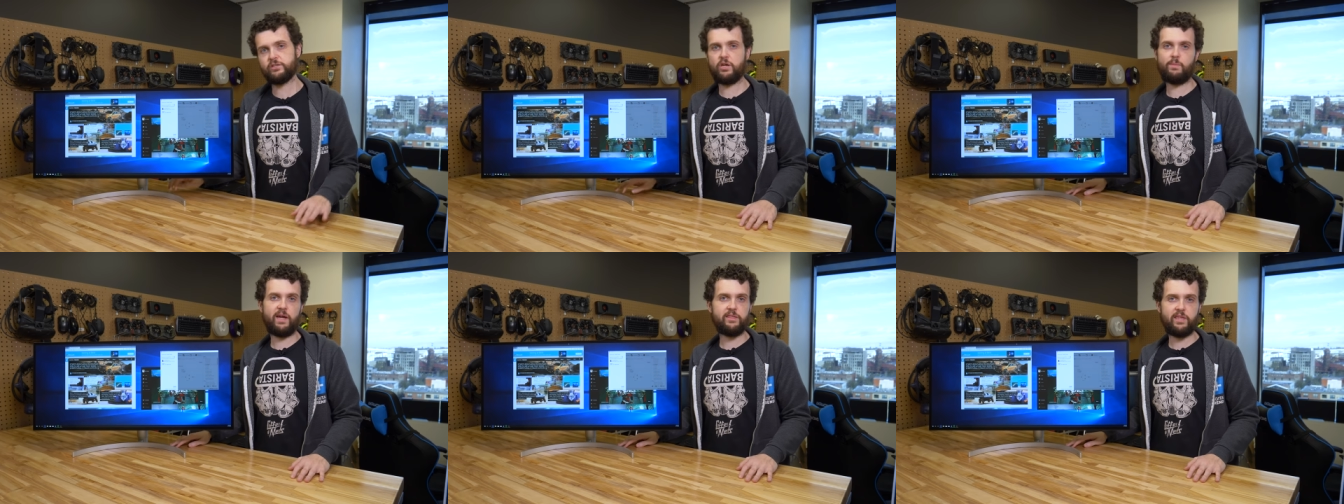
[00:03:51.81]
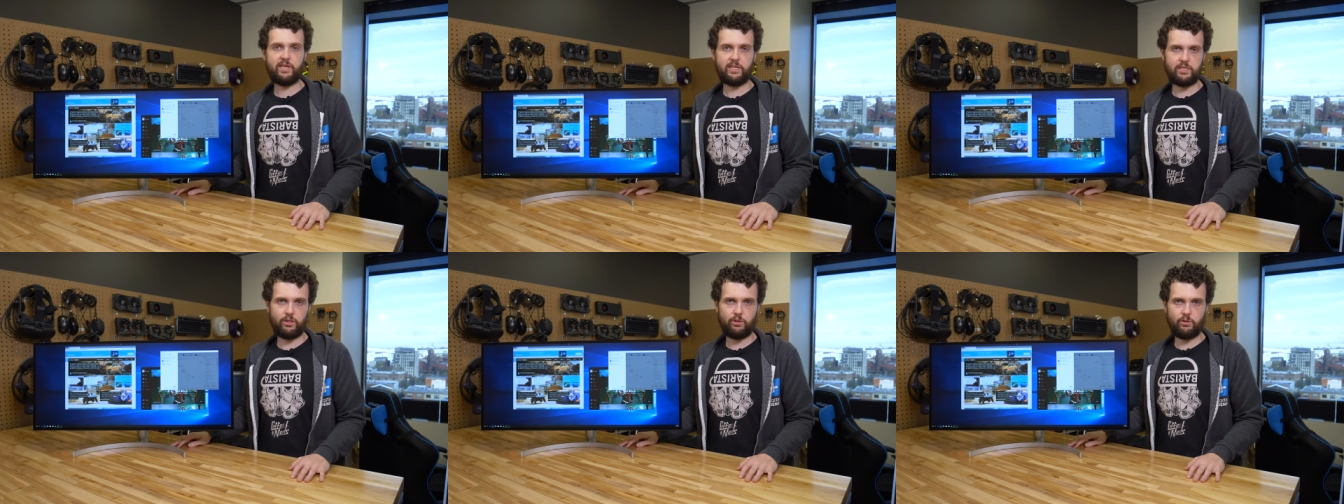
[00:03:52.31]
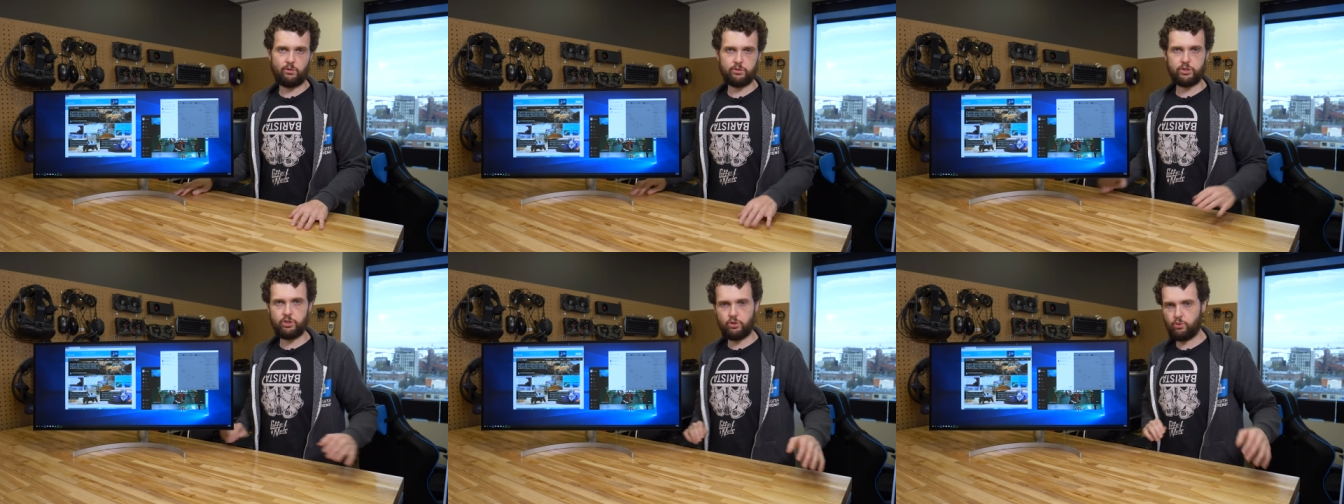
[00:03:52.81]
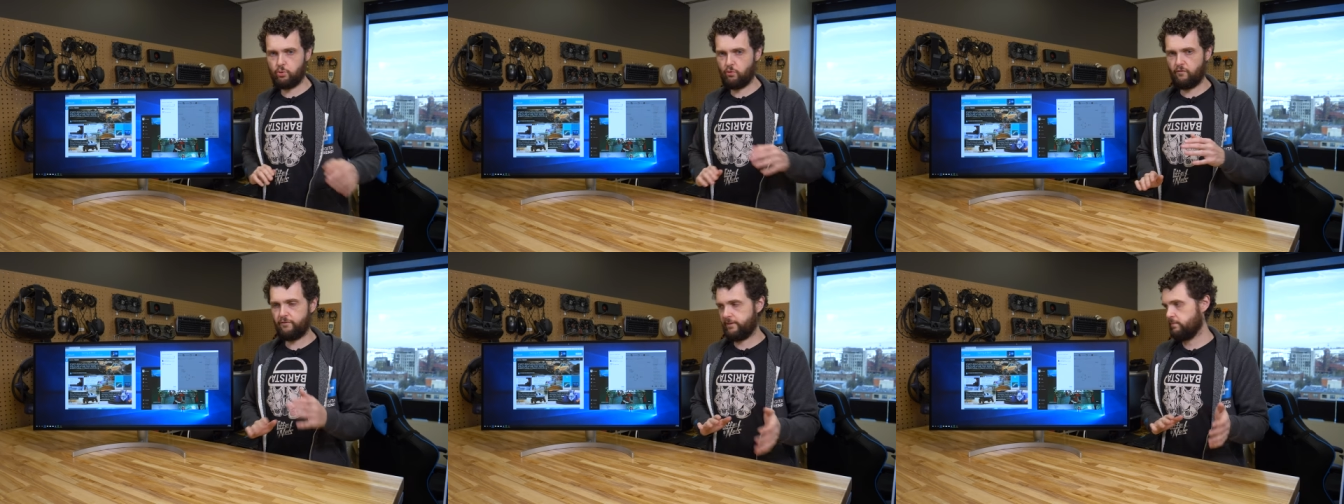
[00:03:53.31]
so you might think it's a little
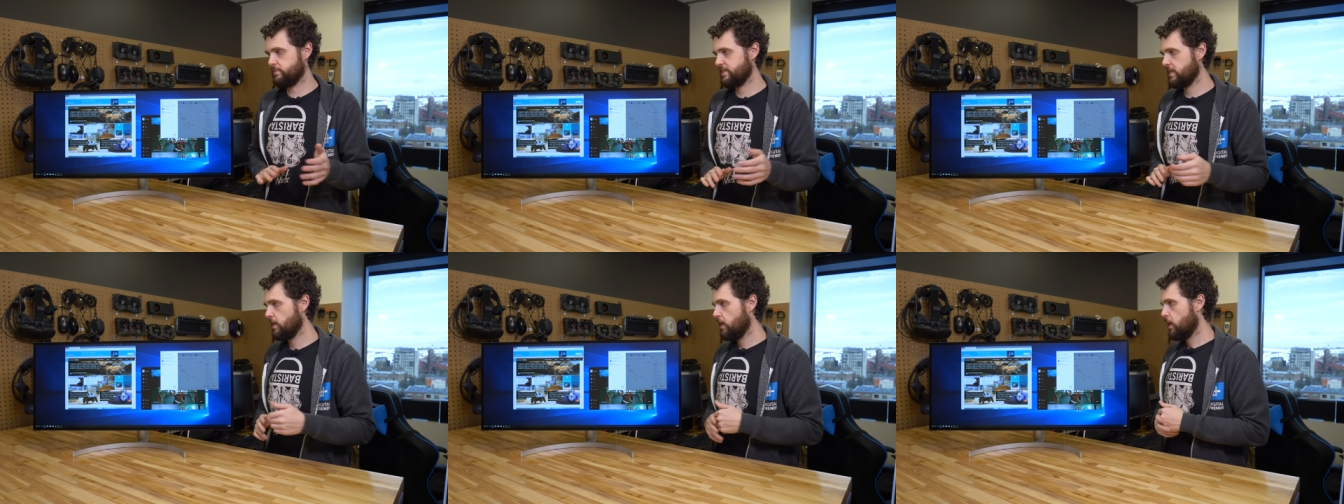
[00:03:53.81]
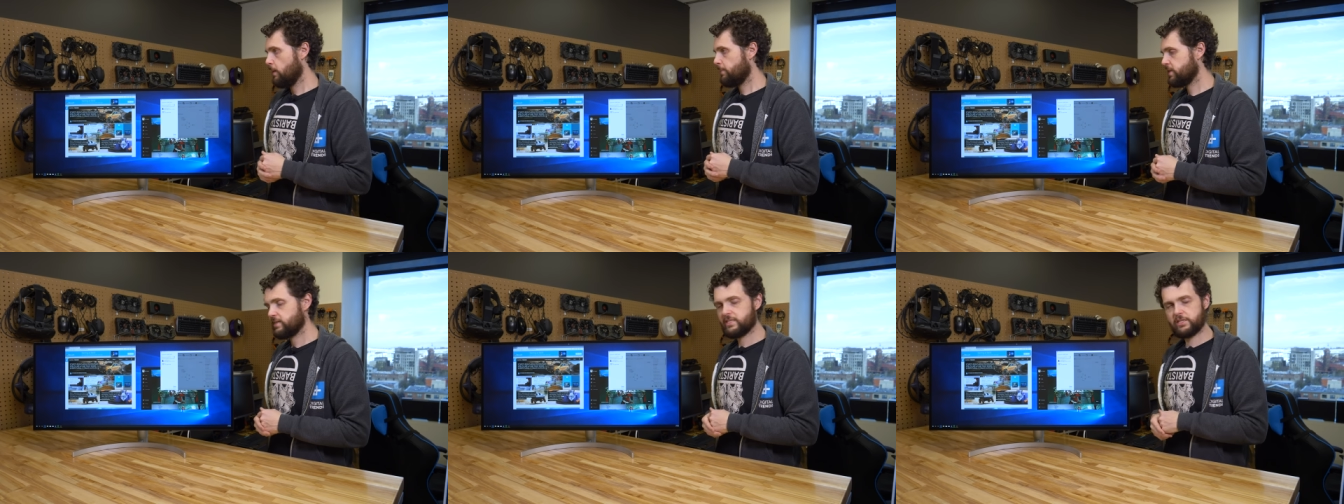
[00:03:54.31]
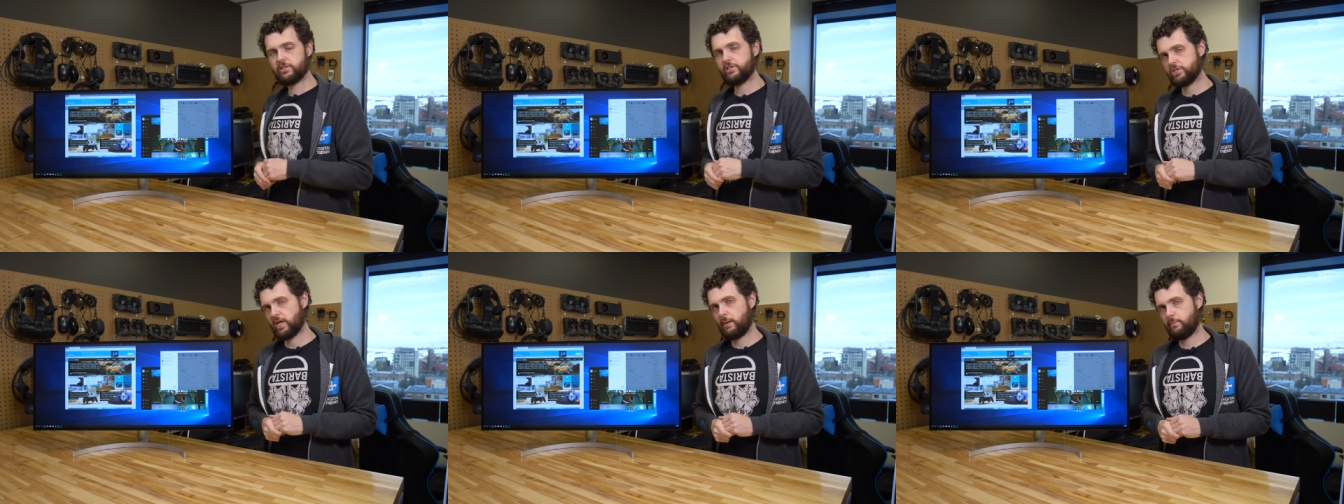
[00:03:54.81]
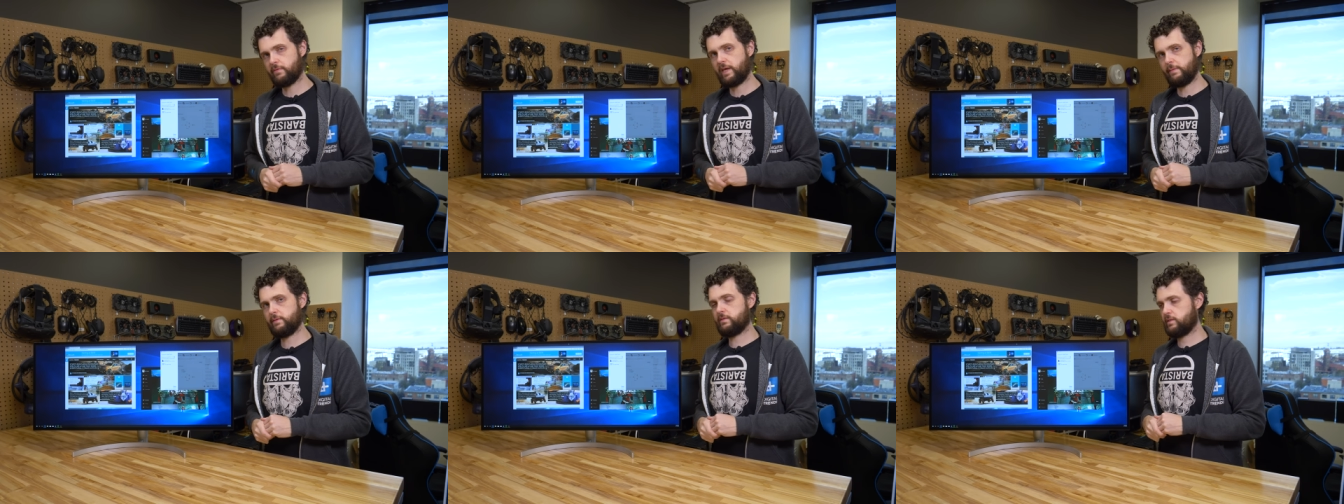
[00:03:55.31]
too flimsy, but it does a good job of
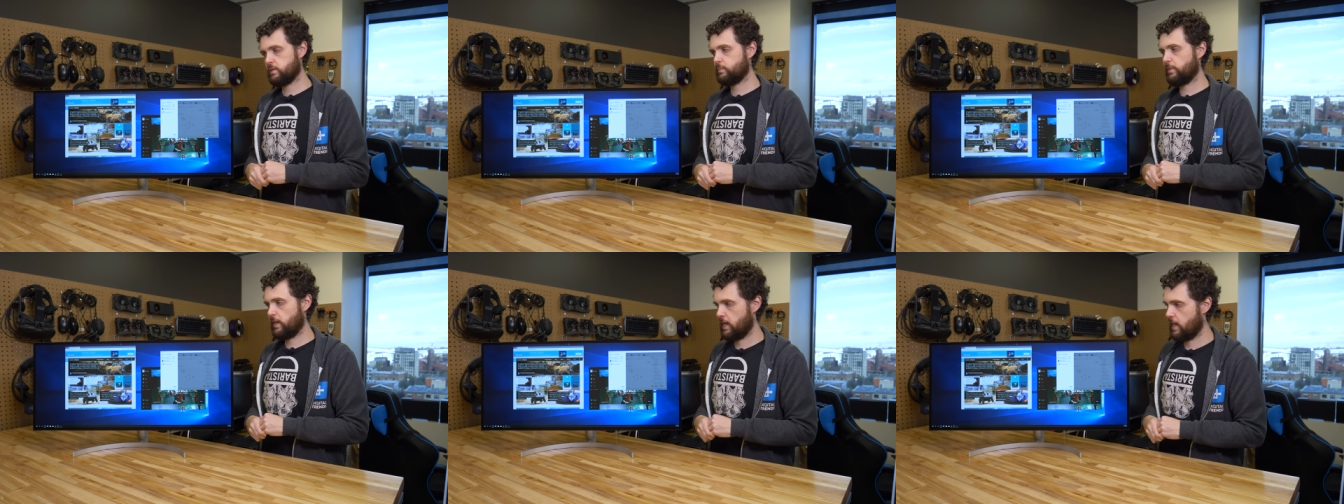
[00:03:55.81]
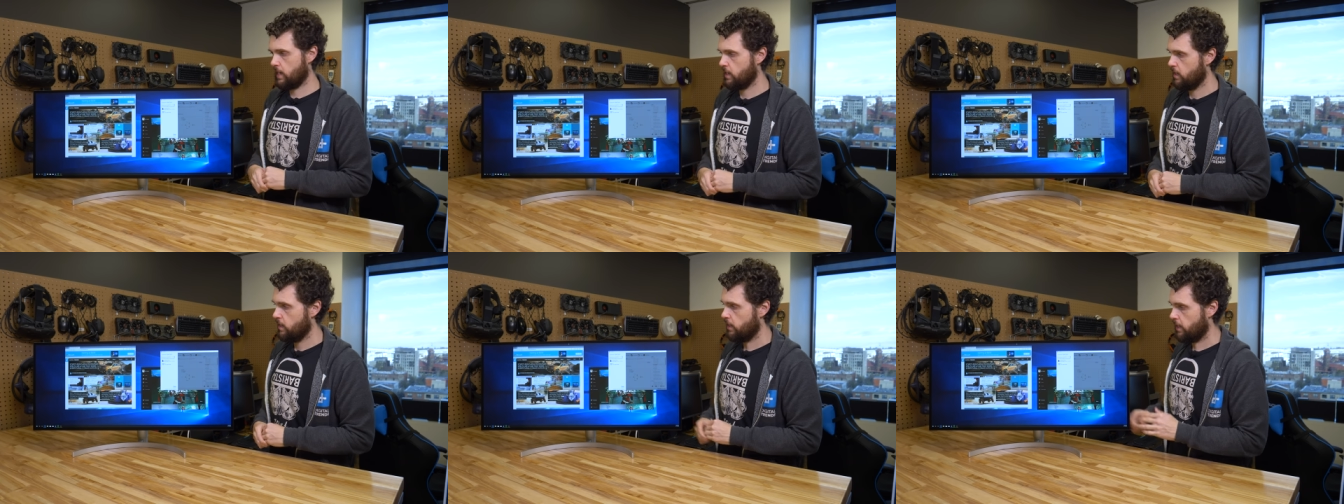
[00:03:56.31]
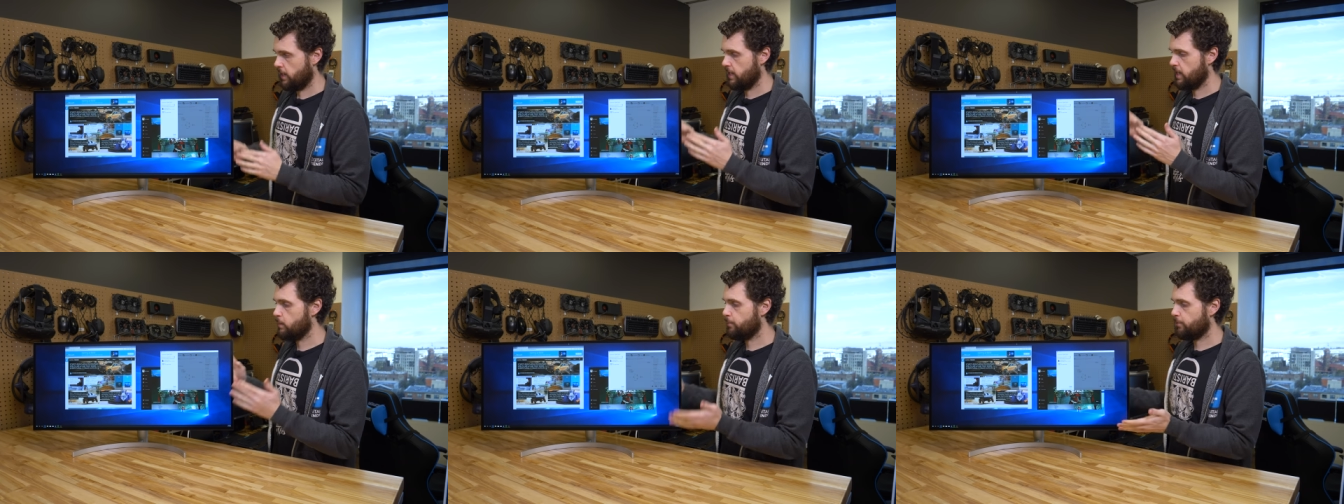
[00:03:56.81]
keeping the display uh, in